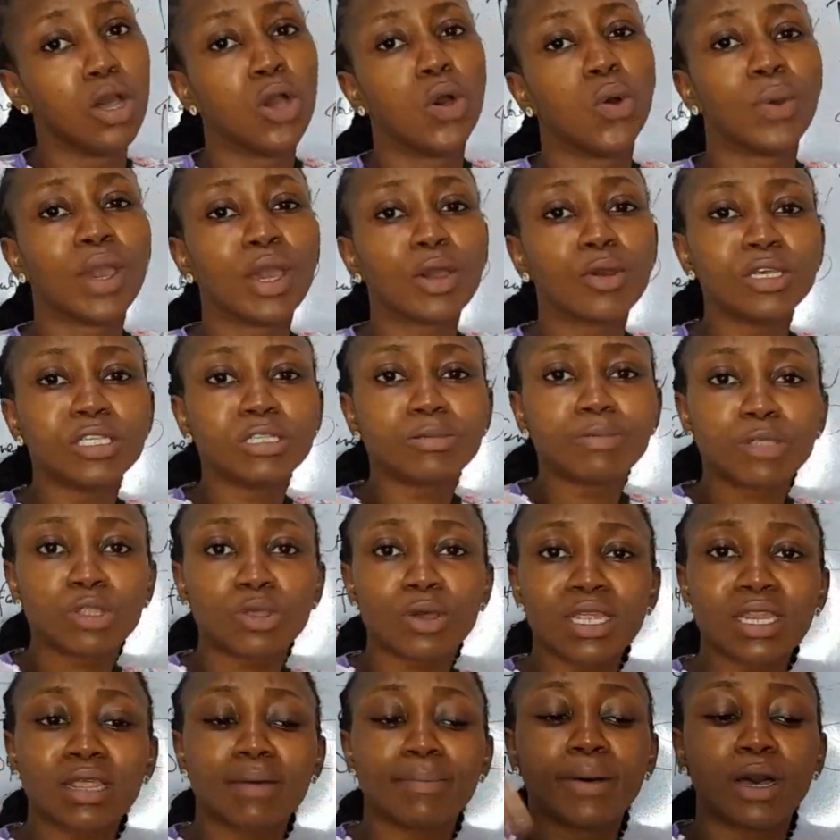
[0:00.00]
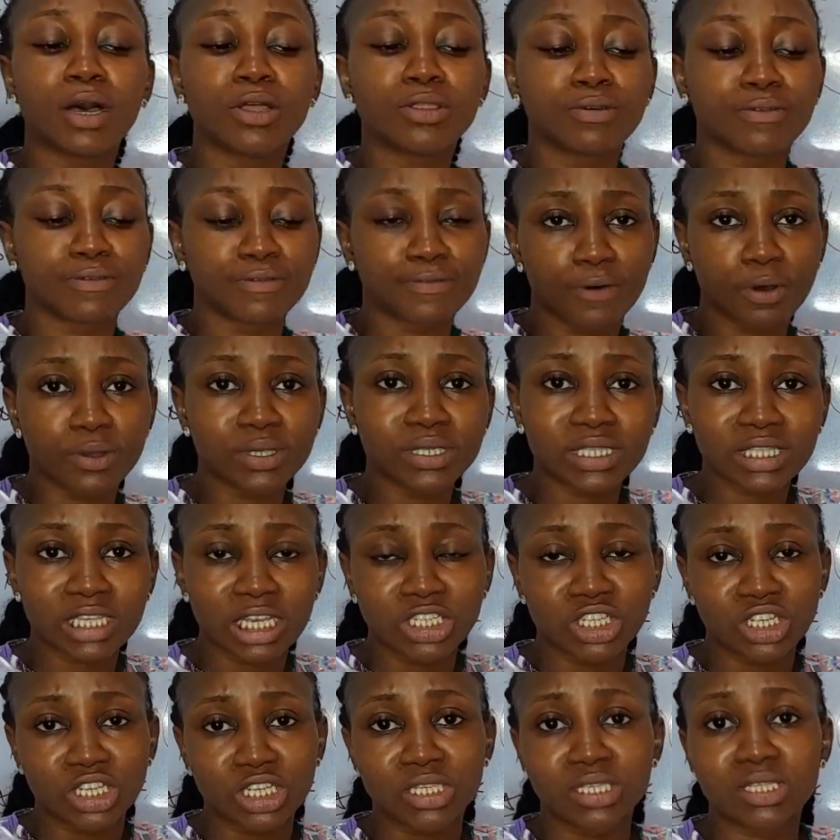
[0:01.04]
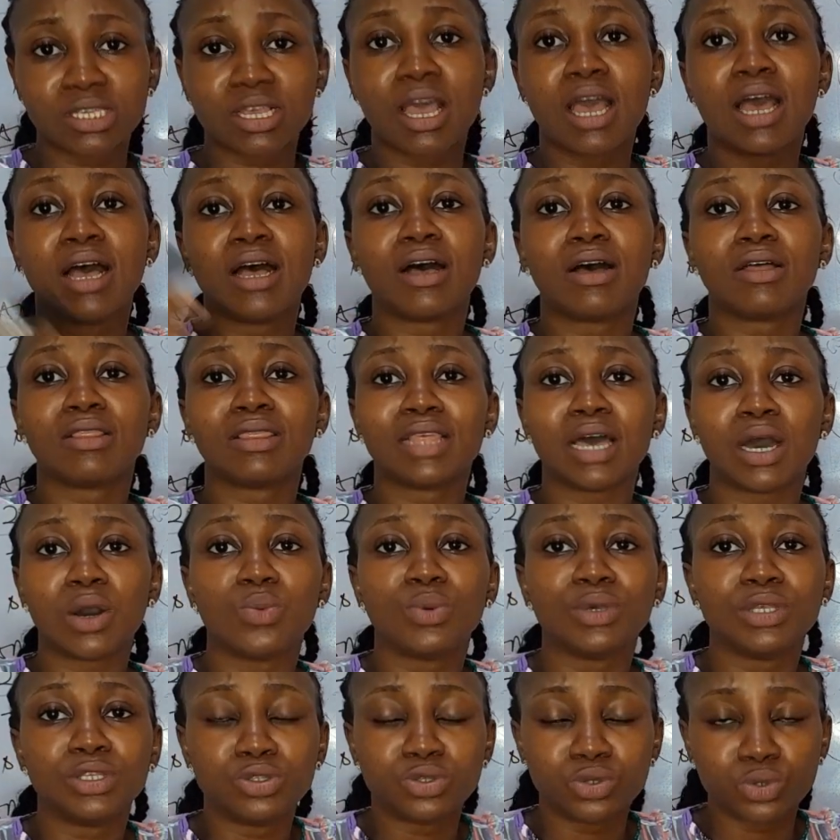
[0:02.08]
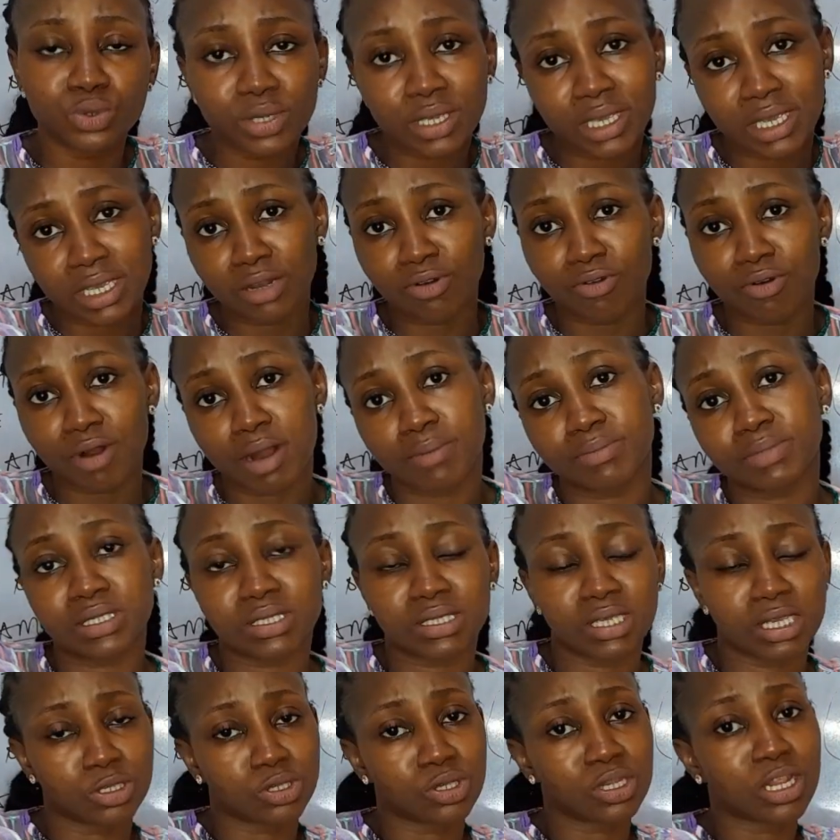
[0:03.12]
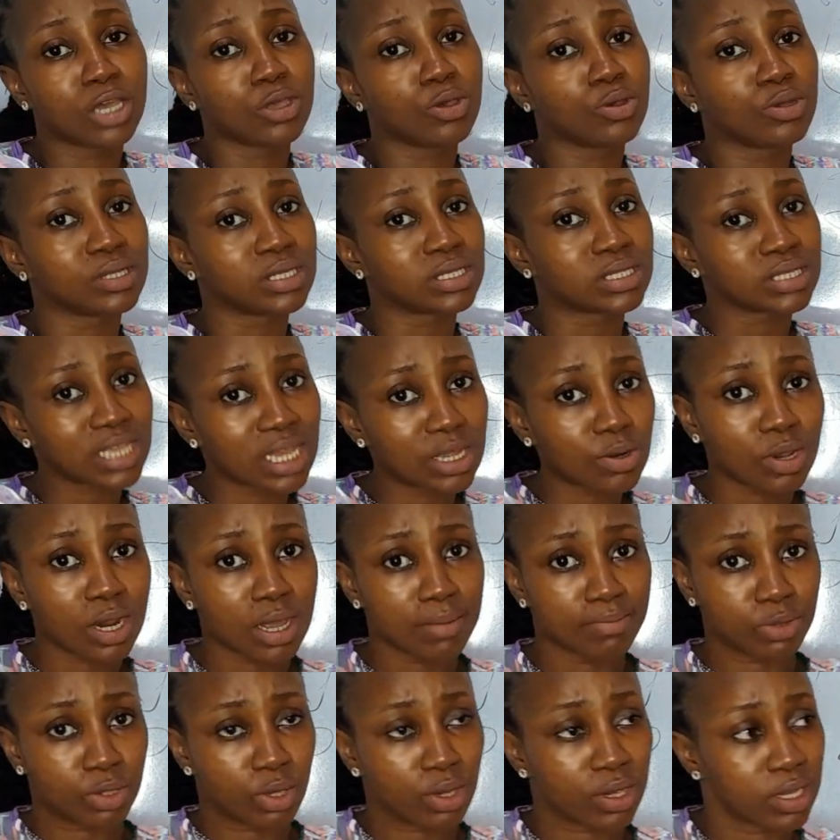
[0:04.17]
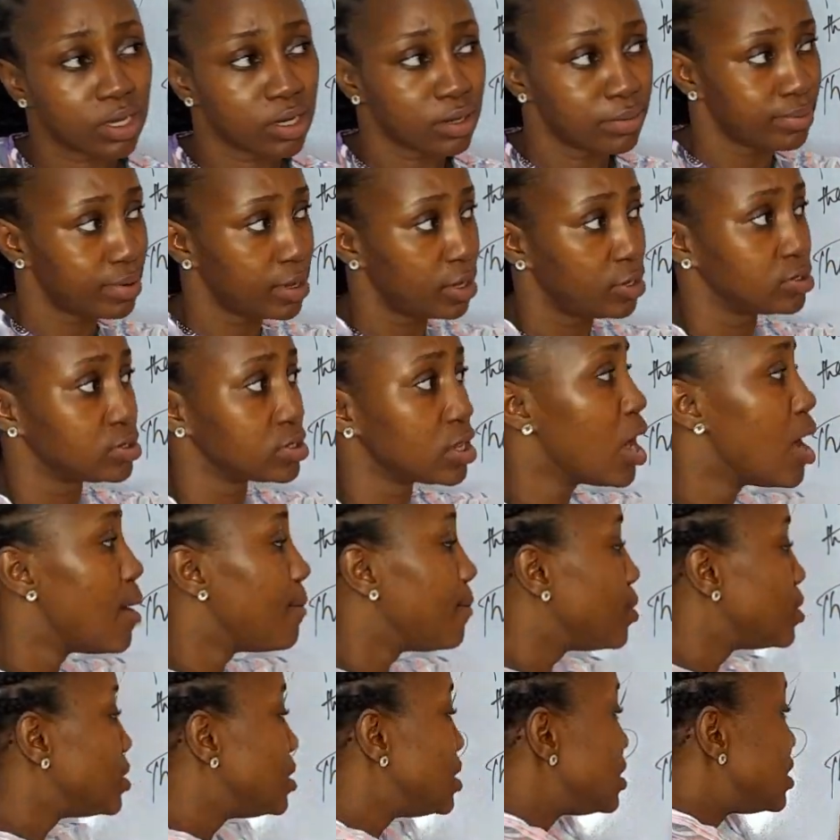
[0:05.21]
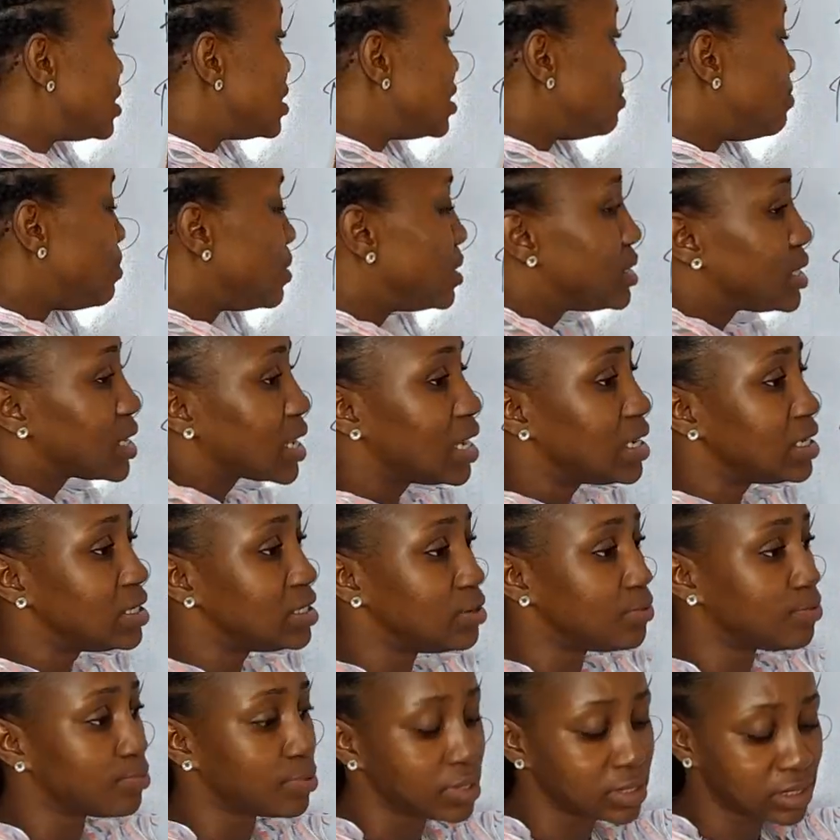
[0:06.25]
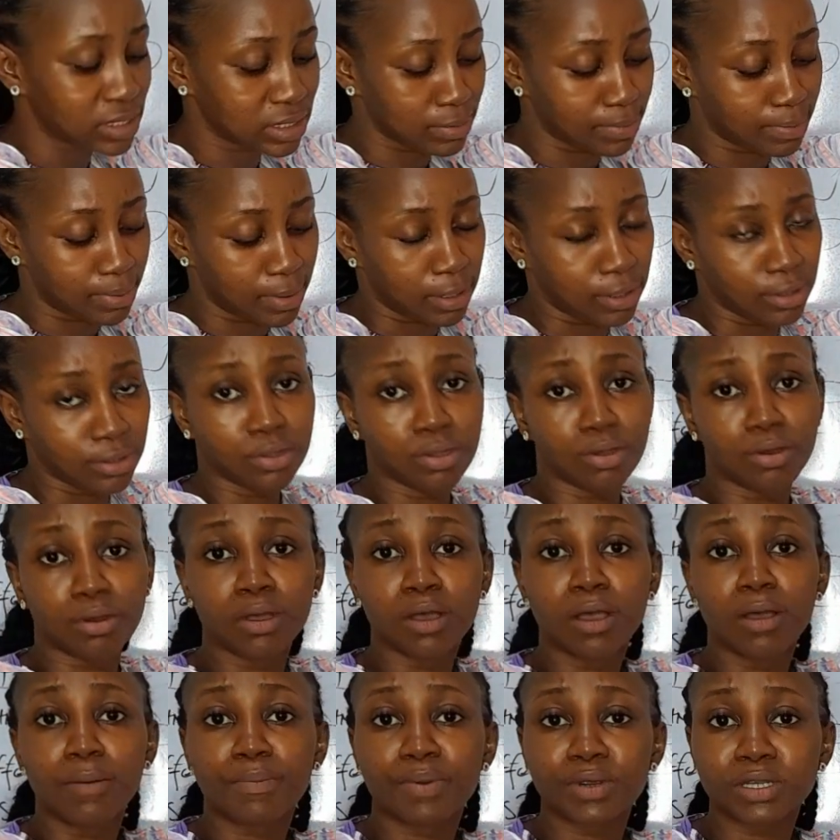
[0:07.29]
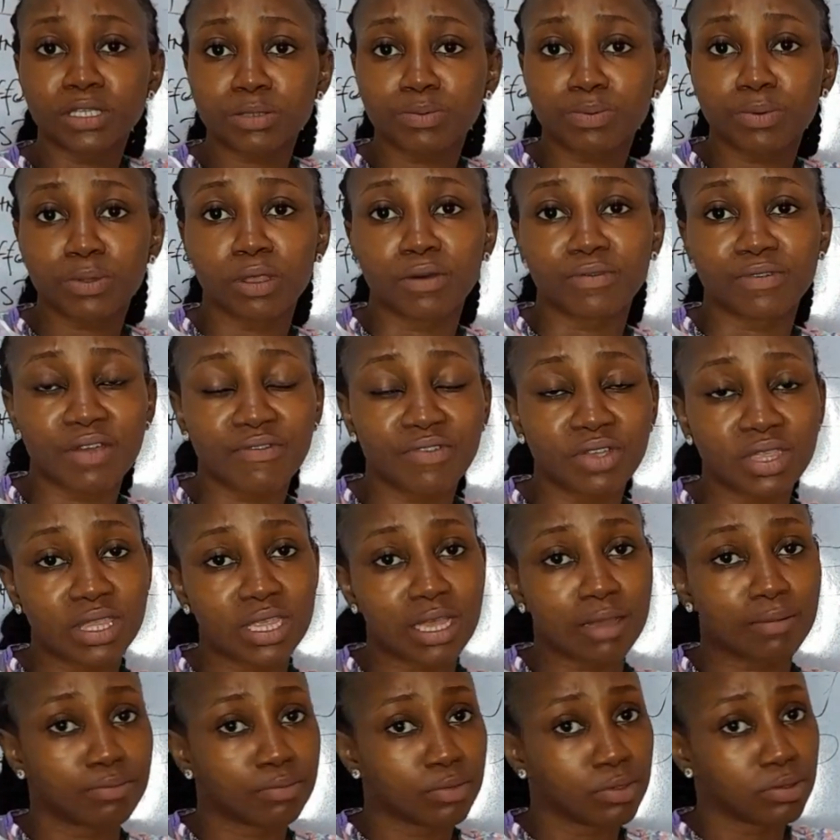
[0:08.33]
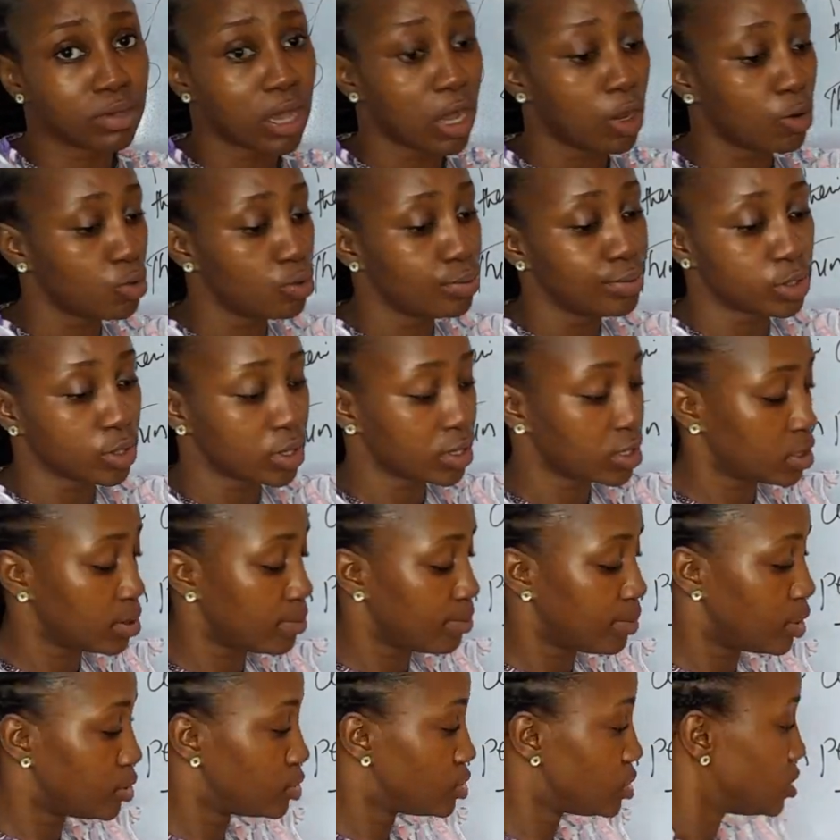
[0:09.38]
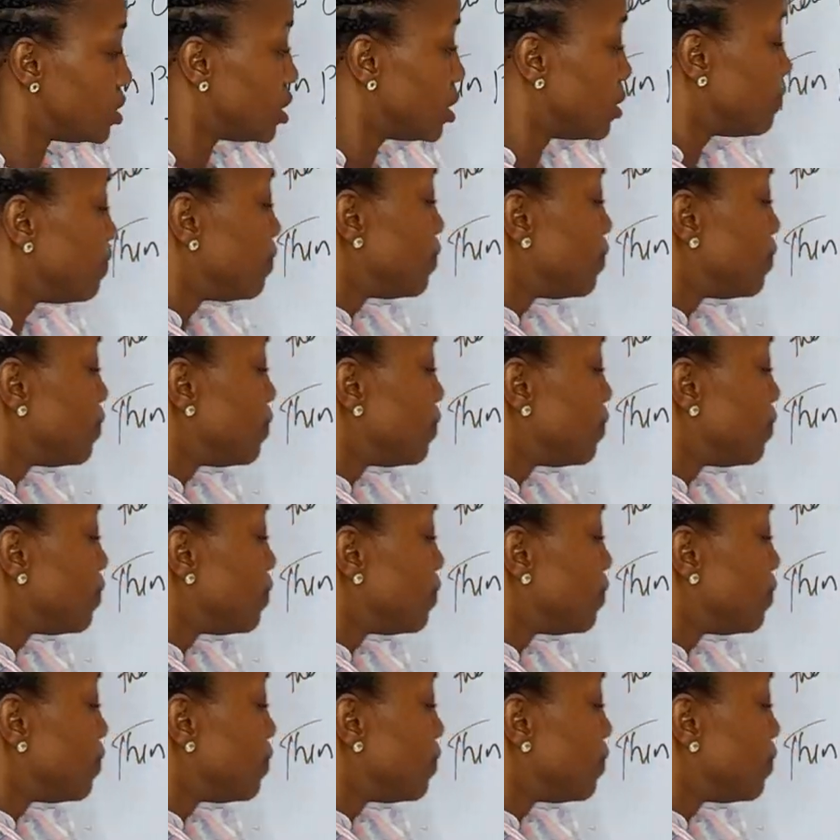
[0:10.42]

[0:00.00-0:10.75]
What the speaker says: We're going to be talking about the 4 stages that we do in gram stain so that you understand what I'm talking about. But this is basically the principle of everything we'll be talking about today.